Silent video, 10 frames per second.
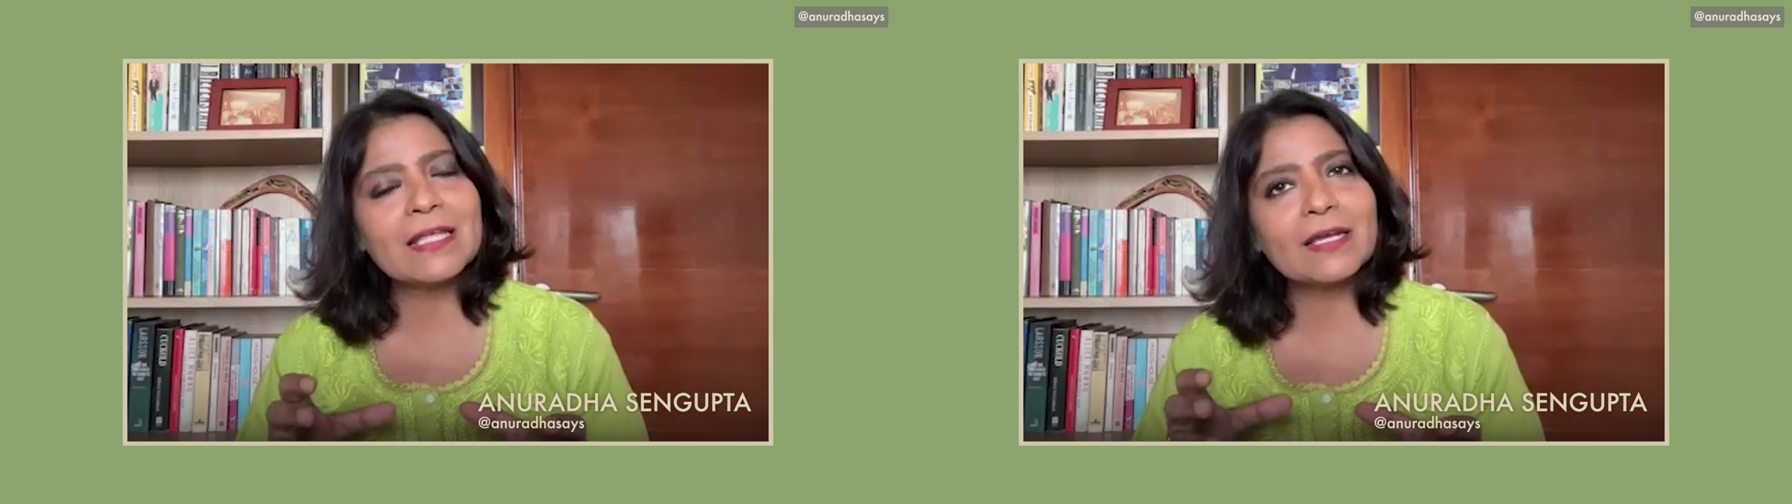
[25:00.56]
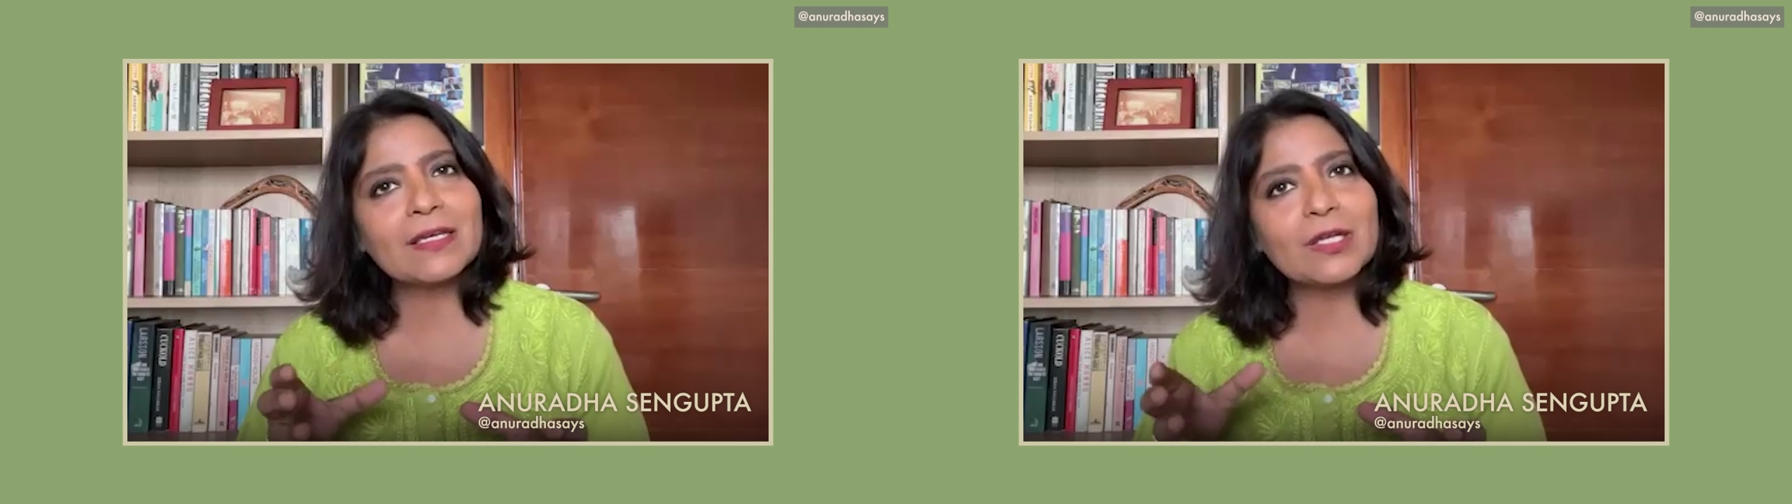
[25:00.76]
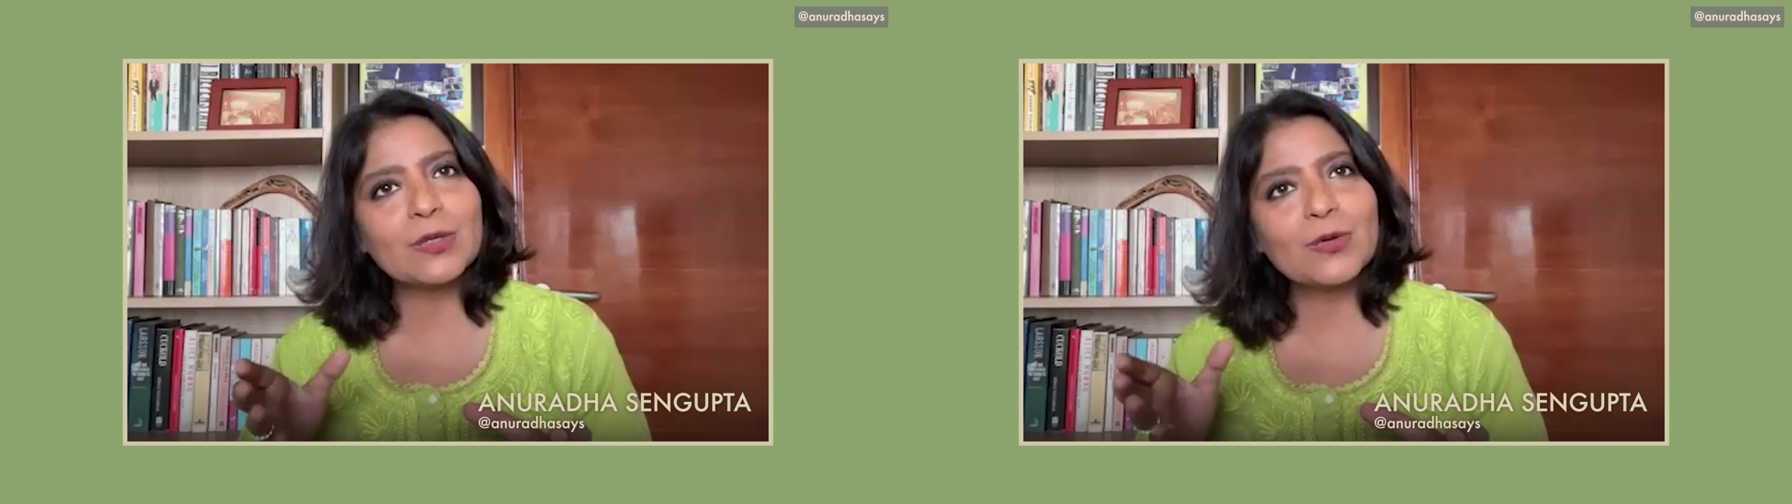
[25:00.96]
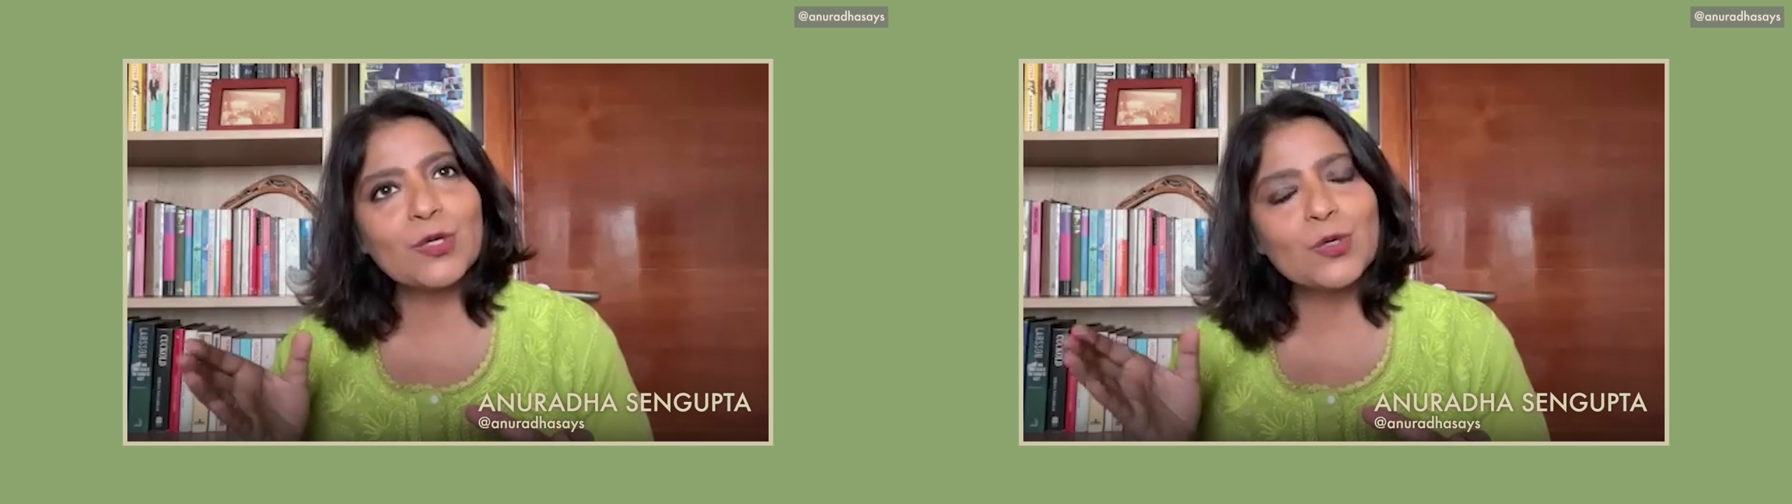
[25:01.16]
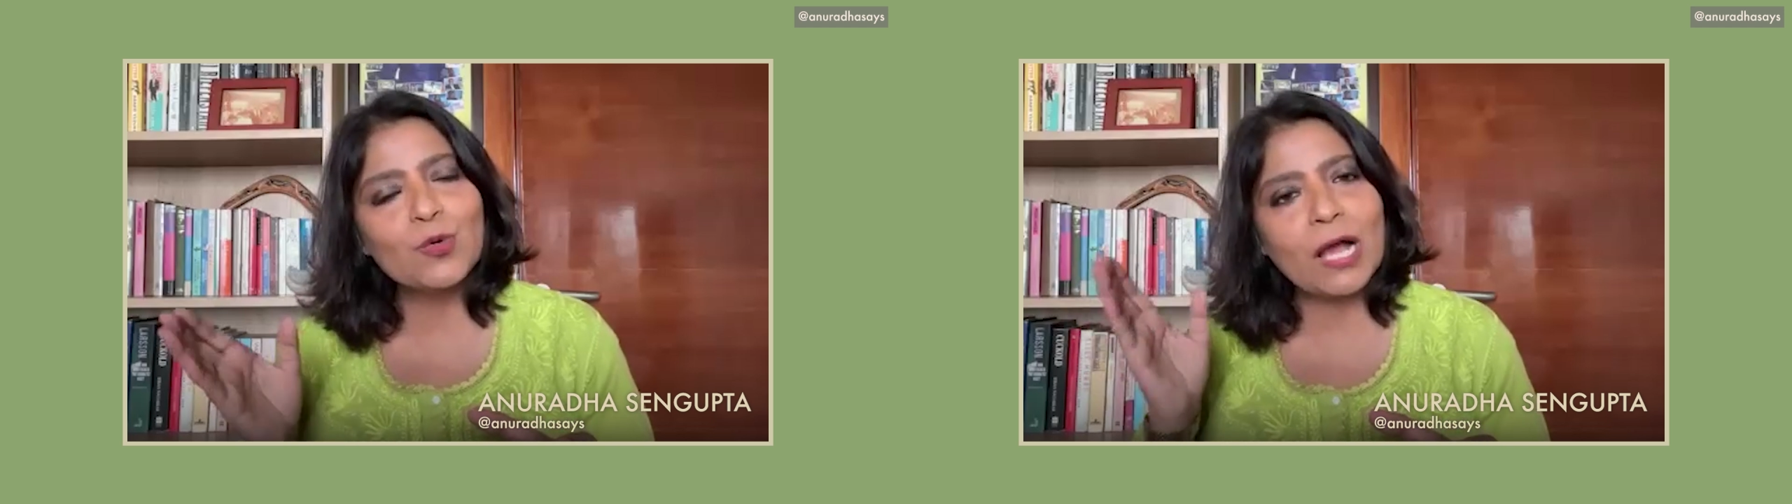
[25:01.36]
that
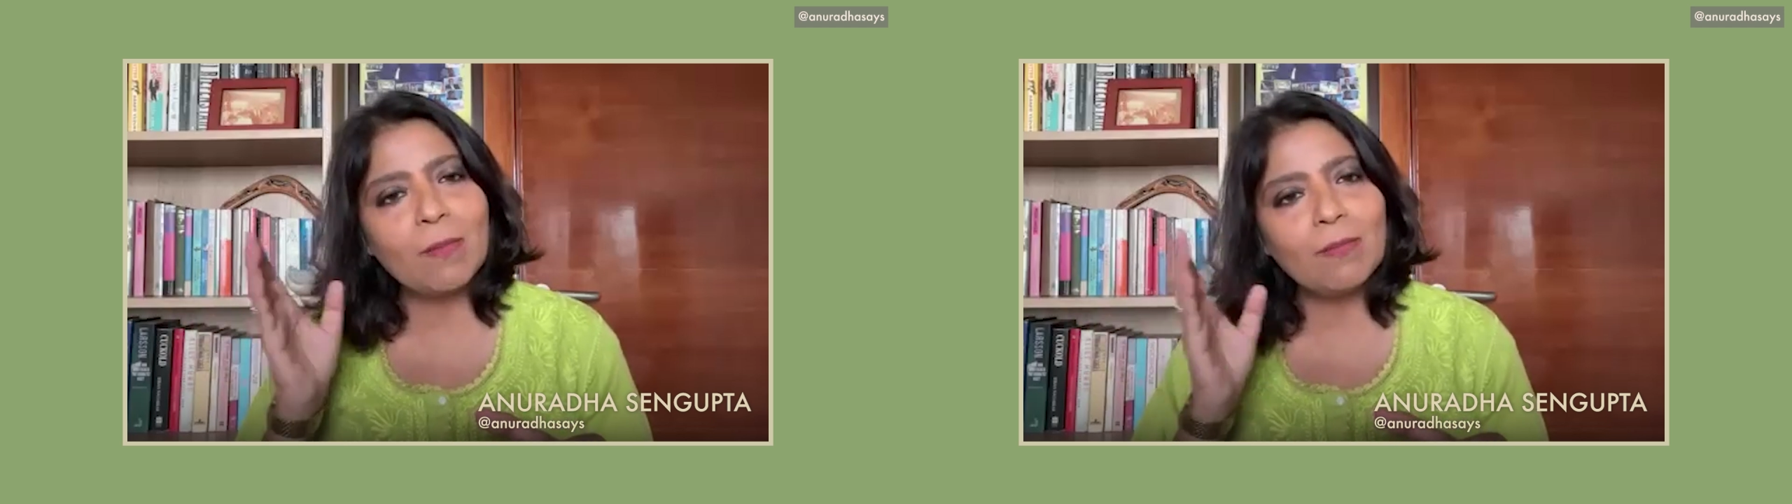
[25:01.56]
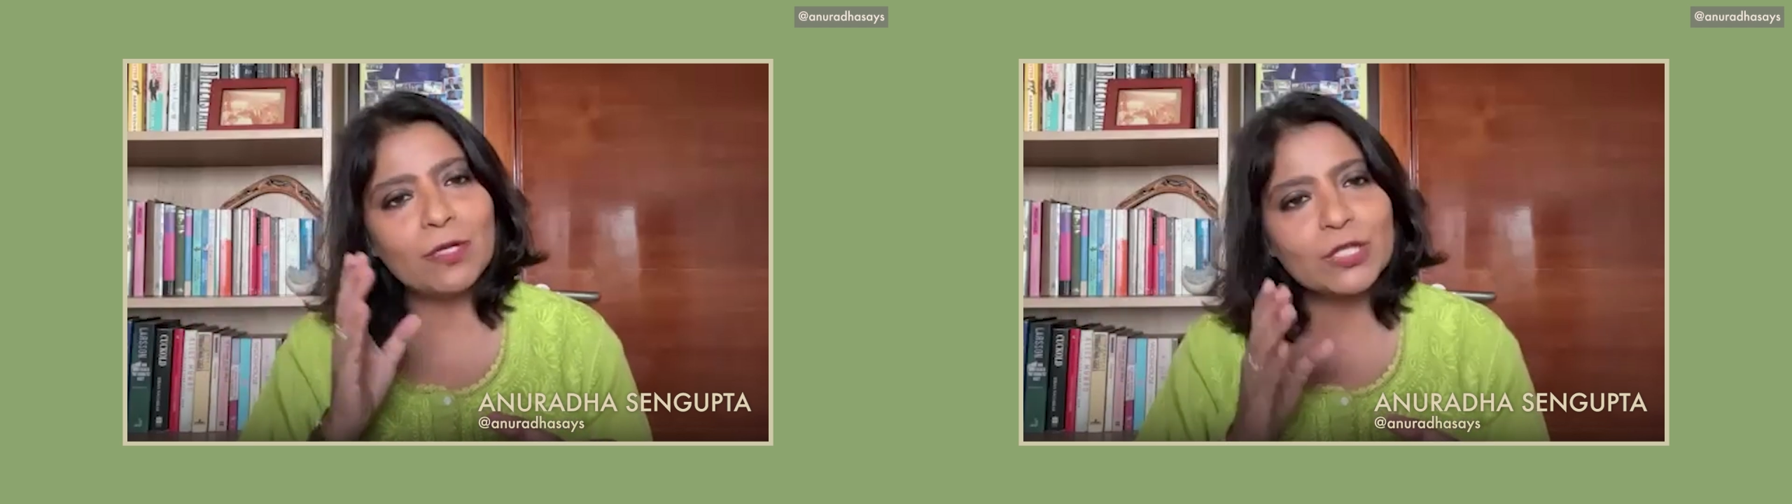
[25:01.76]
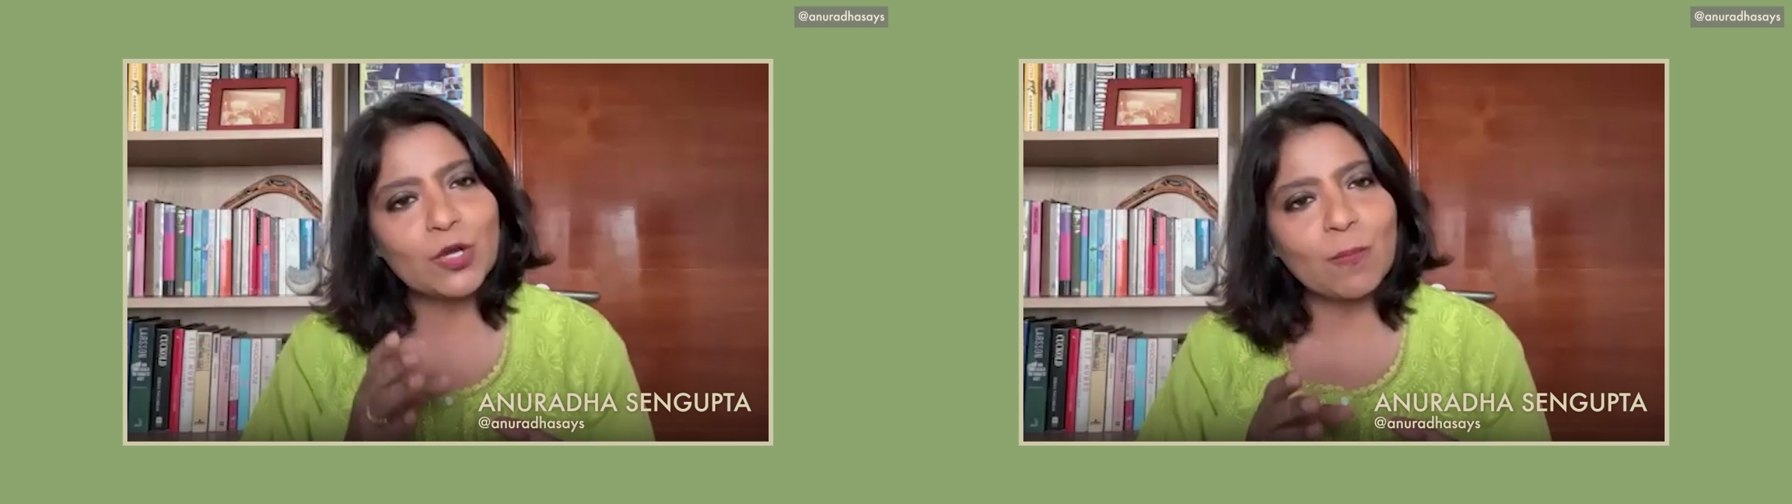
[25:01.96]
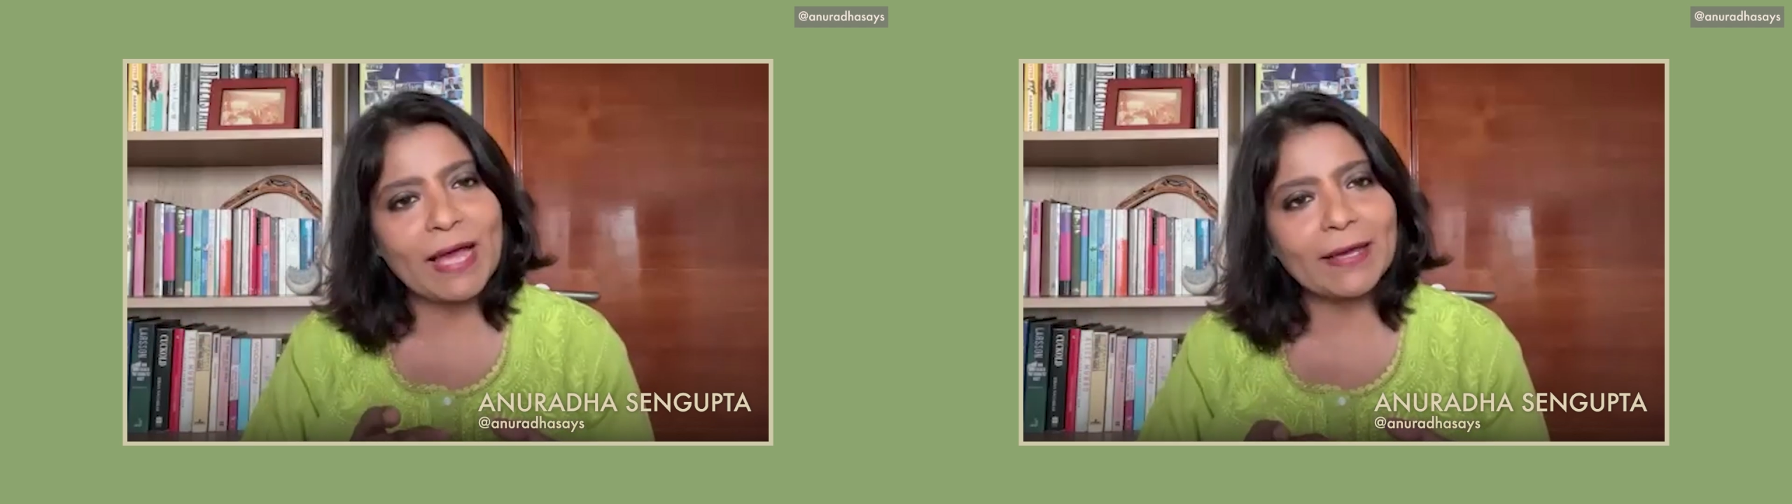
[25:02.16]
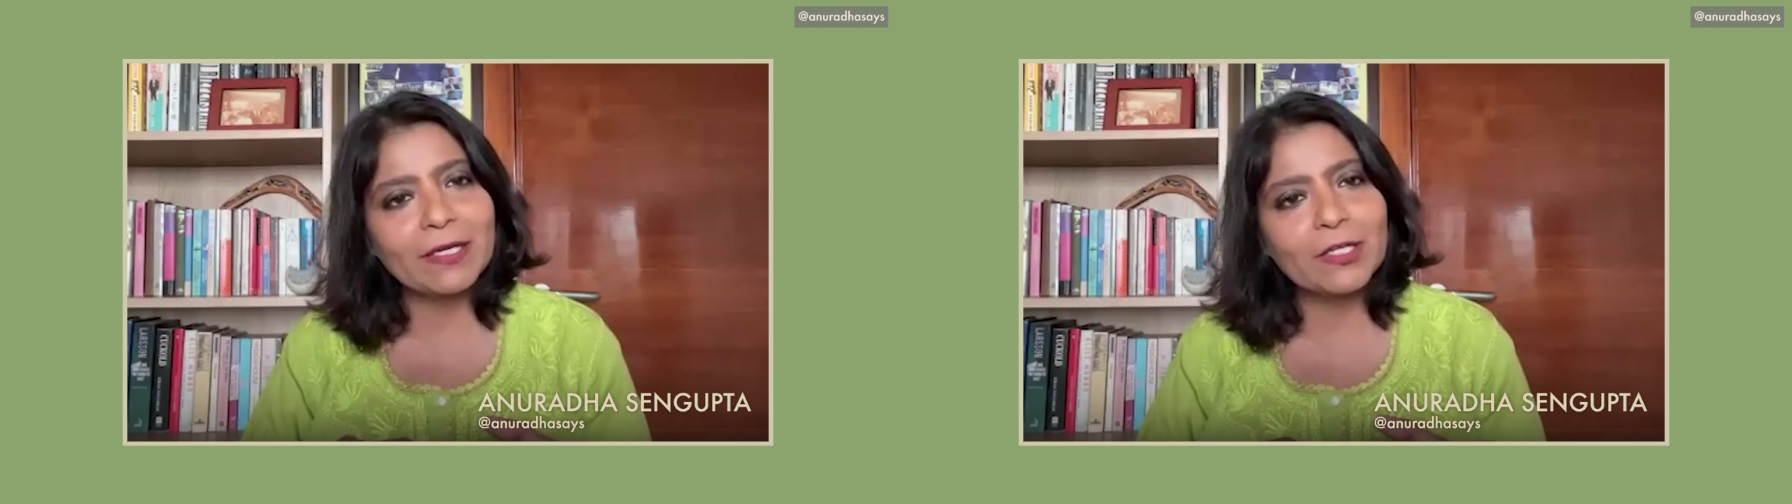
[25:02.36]
you come with your
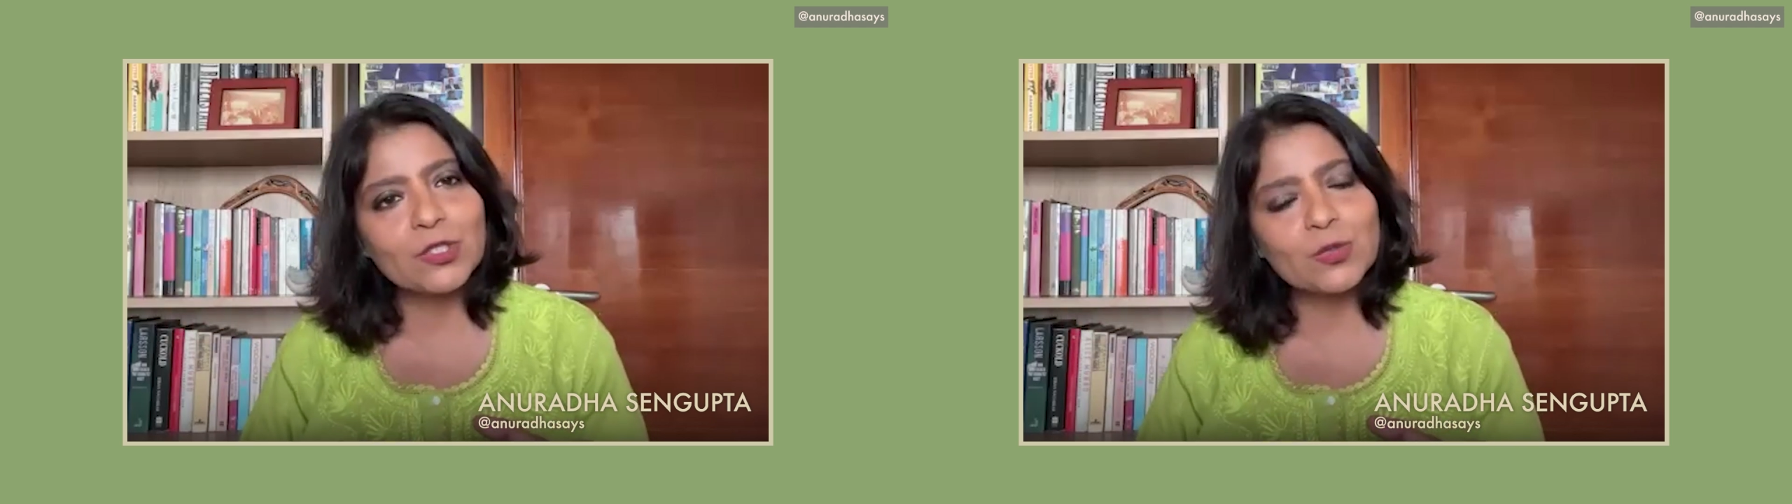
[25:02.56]
baggage,